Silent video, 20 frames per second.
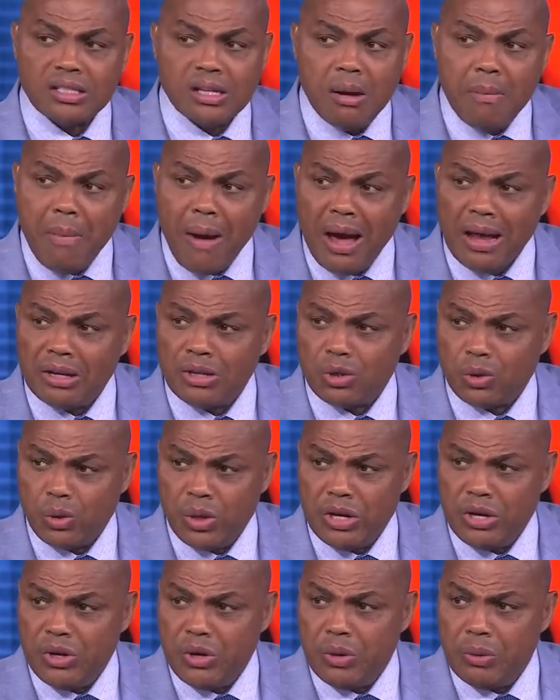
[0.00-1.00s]
somebody's
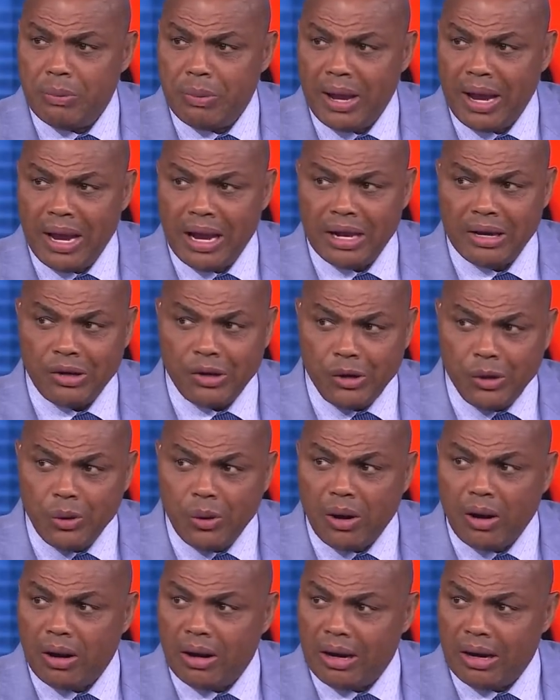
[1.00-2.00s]
treating you bad,
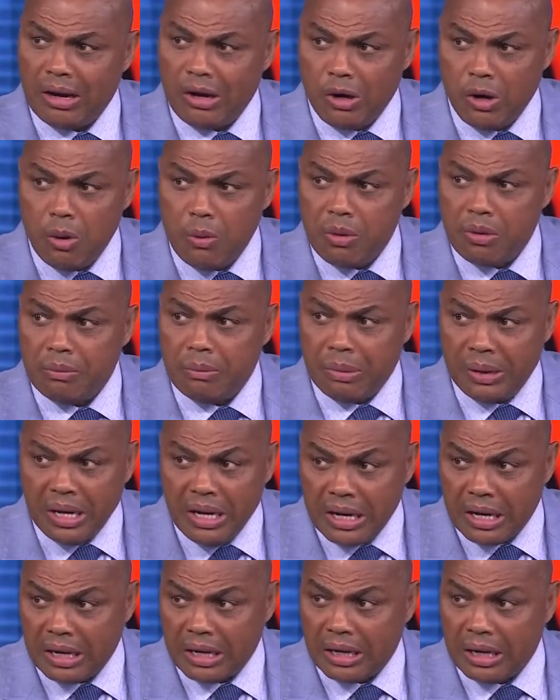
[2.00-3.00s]
you are a human
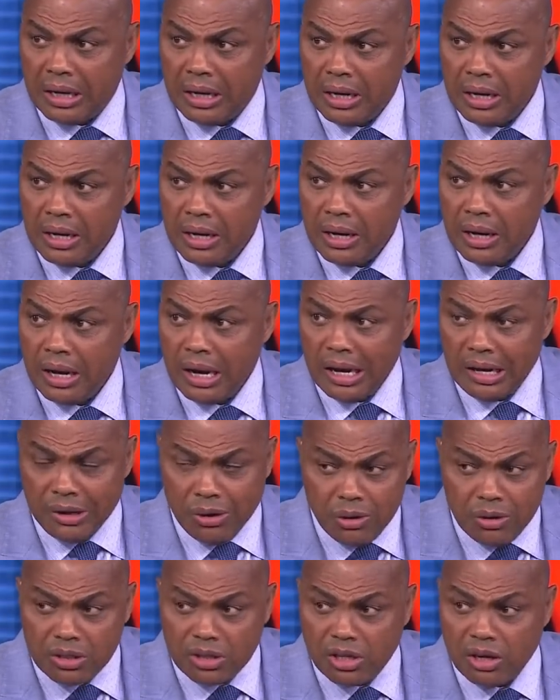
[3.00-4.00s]
being and
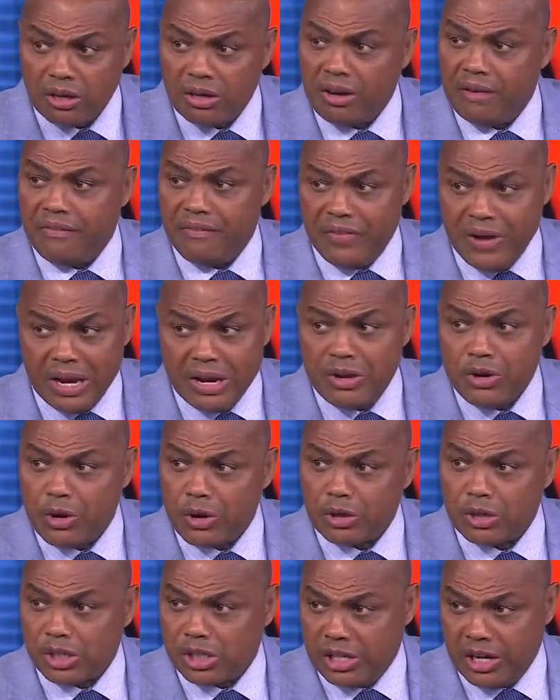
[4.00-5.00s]
you should defend
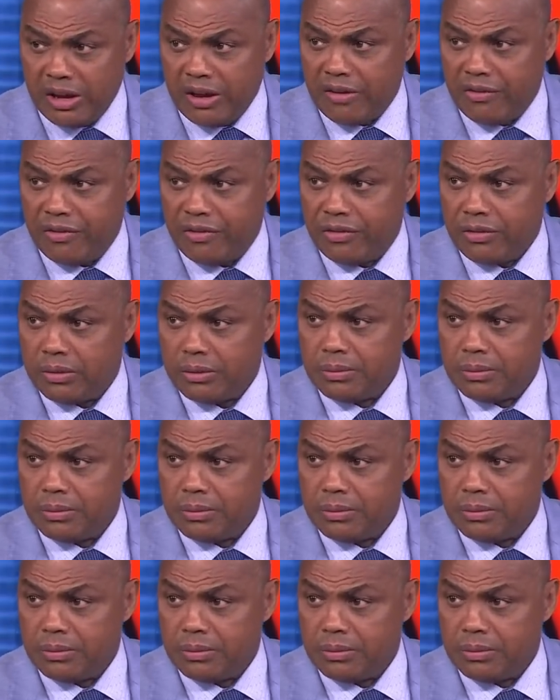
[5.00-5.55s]
yourself.